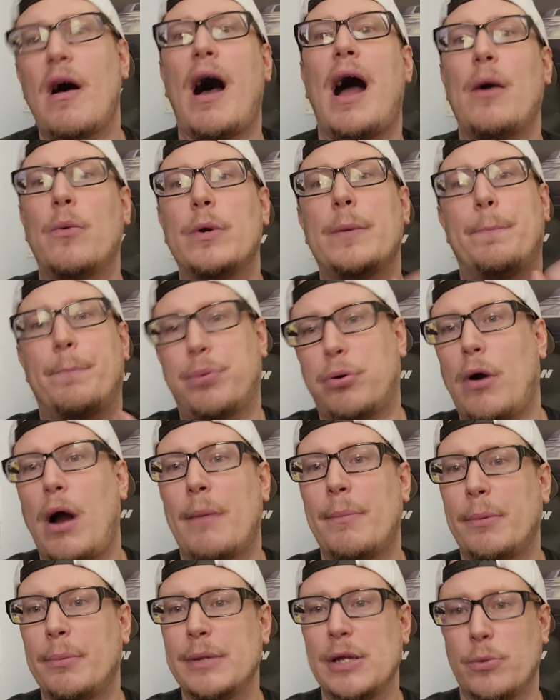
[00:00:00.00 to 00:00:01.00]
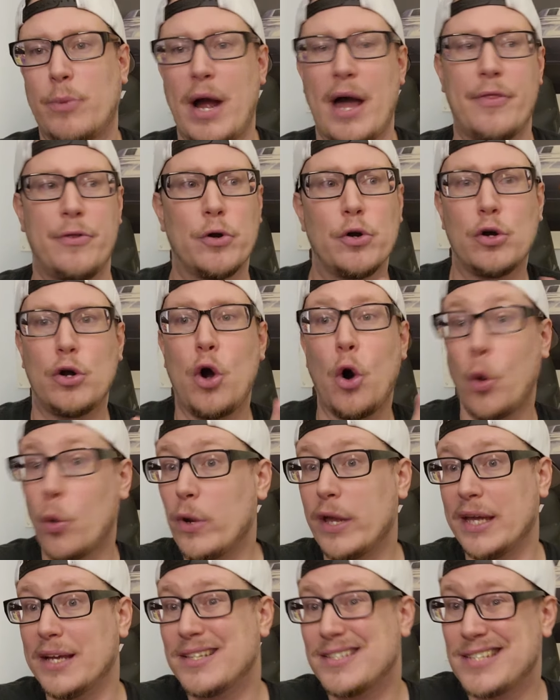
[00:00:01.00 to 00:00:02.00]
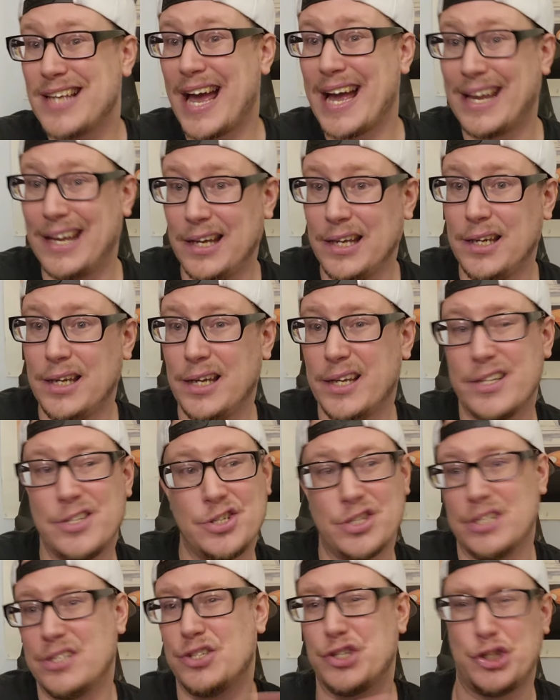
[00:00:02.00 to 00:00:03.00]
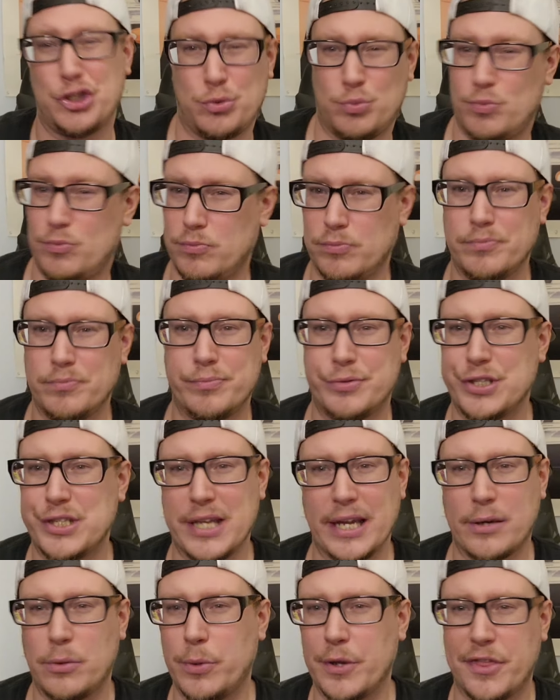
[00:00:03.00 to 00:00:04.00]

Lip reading: I would probably rather go get Zach Edey and then just stick